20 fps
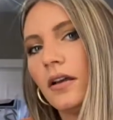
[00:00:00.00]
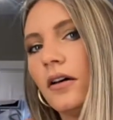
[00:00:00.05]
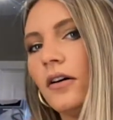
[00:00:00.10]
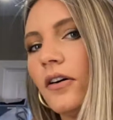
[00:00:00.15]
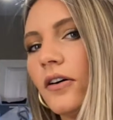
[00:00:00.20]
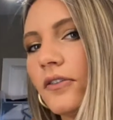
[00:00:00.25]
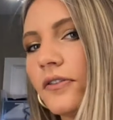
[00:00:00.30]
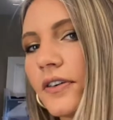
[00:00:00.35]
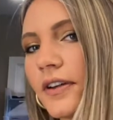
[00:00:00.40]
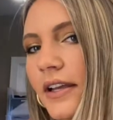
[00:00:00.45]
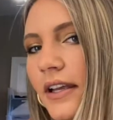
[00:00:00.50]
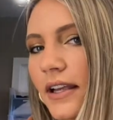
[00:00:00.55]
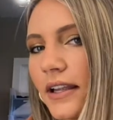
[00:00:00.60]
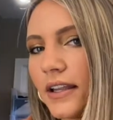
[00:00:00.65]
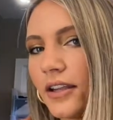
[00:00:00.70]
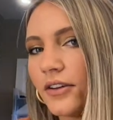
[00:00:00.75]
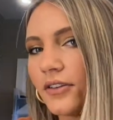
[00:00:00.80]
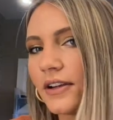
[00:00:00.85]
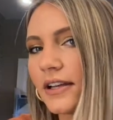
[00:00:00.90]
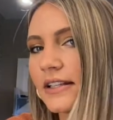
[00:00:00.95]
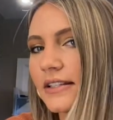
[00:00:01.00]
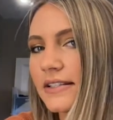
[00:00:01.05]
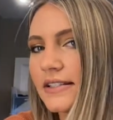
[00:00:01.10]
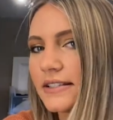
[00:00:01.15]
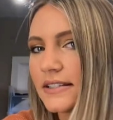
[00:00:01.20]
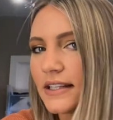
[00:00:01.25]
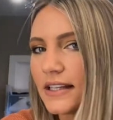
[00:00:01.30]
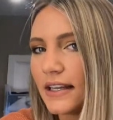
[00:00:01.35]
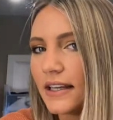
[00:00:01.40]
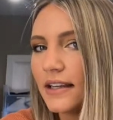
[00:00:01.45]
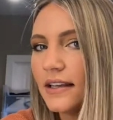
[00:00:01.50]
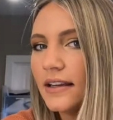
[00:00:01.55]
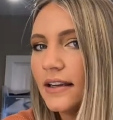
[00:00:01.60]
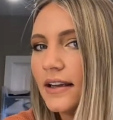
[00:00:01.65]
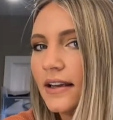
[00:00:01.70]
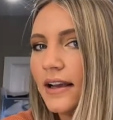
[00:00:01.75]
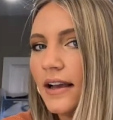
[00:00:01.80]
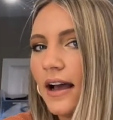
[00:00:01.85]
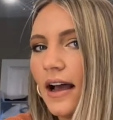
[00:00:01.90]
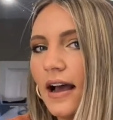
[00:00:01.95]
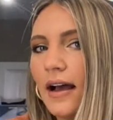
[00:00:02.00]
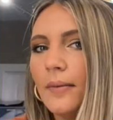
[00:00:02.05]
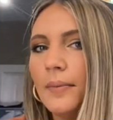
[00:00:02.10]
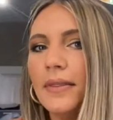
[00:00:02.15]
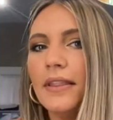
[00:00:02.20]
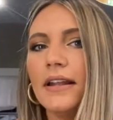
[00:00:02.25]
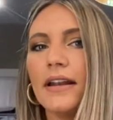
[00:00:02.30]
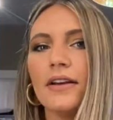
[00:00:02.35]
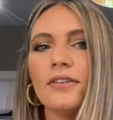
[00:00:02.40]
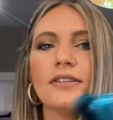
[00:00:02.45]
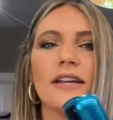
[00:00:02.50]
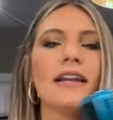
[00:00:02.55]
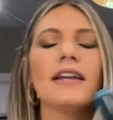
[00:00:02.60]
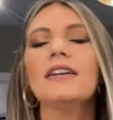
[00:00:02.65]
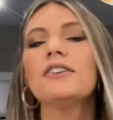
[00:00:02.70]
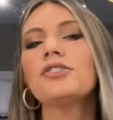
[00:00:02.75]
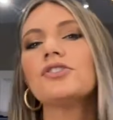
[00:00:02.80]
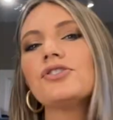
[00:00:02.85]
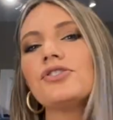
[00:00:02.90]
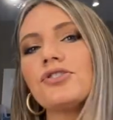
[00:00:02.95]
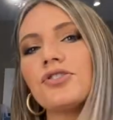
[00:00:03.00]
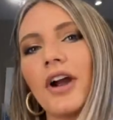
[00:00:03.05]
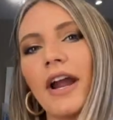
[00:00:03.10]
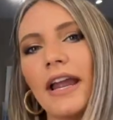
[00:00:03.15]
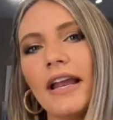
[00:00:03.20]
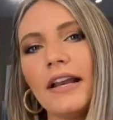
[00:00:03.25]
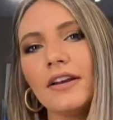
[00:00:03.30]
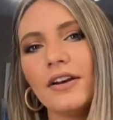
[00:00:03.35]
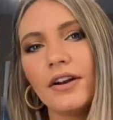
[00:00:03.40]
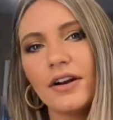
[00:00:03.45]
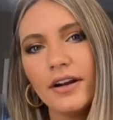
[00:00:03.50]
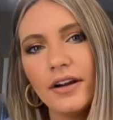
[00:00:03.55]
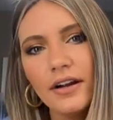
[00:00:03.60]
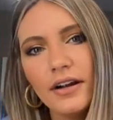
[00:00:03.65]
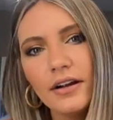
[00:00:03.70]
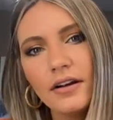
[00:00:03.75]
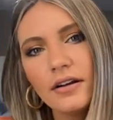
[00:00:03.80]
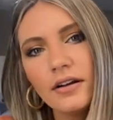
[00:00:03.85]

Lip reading: Hopefully you can see. And then I'll take a straightener